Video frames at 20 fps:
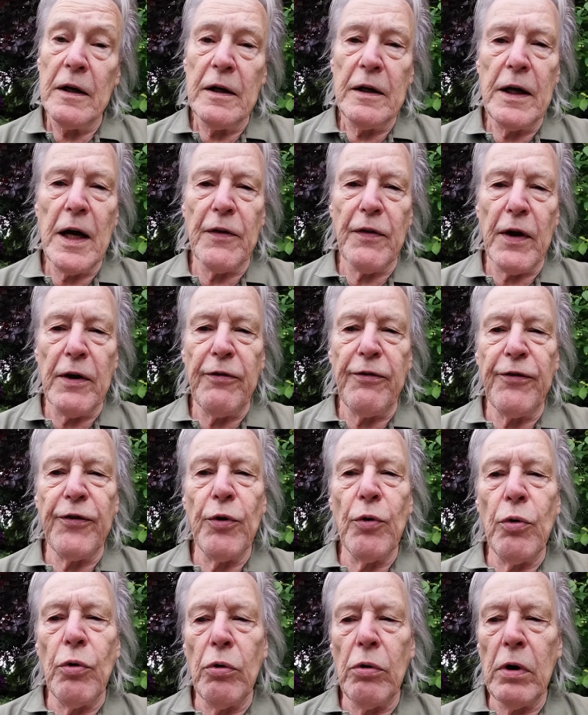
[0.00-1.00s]
Yet they
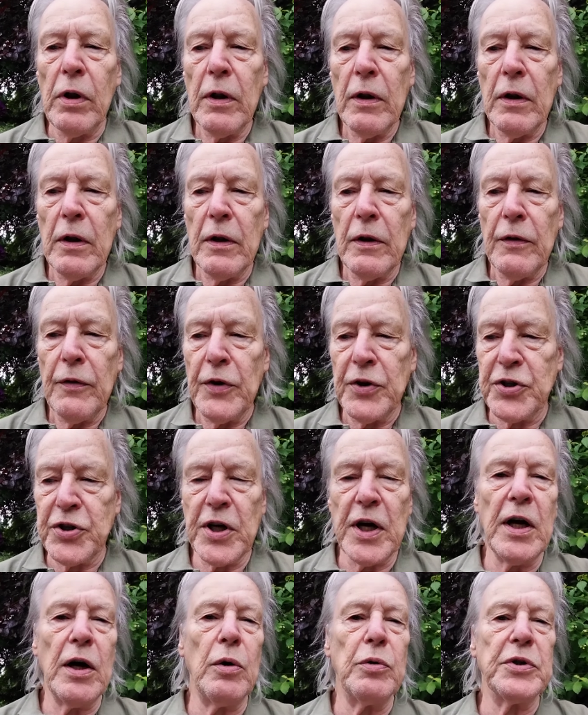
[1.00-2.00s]
fuel the
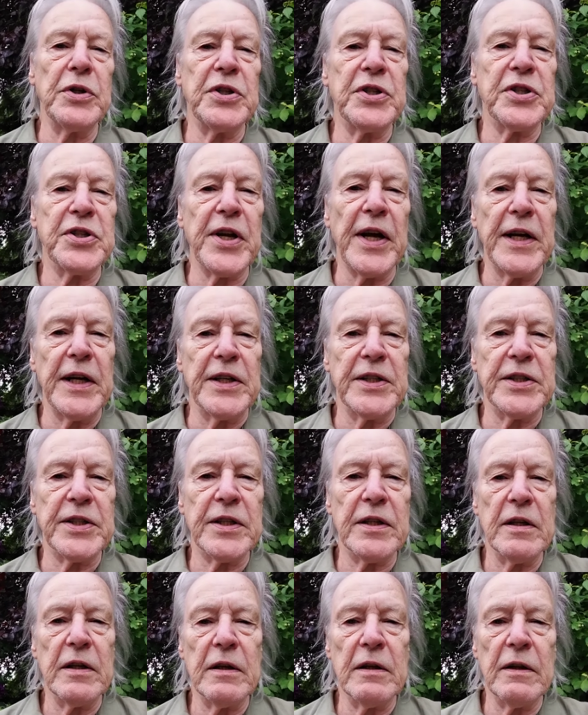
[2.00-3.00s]
shareholders'
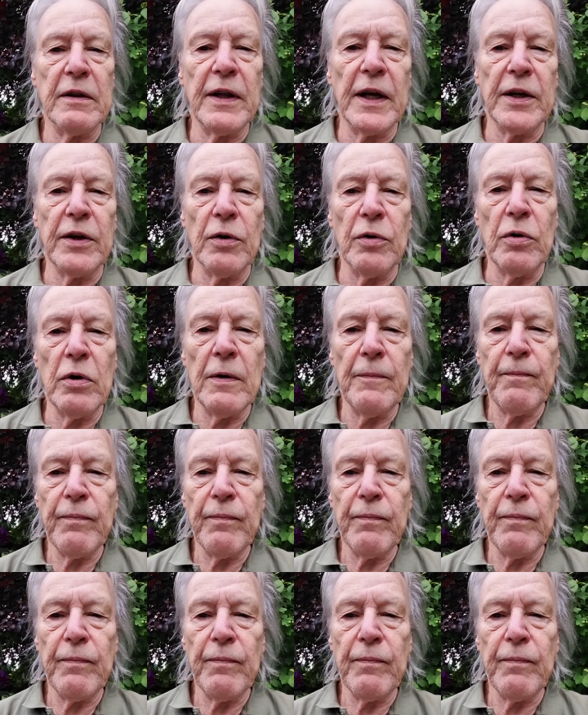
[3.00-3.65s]
stakes, they do.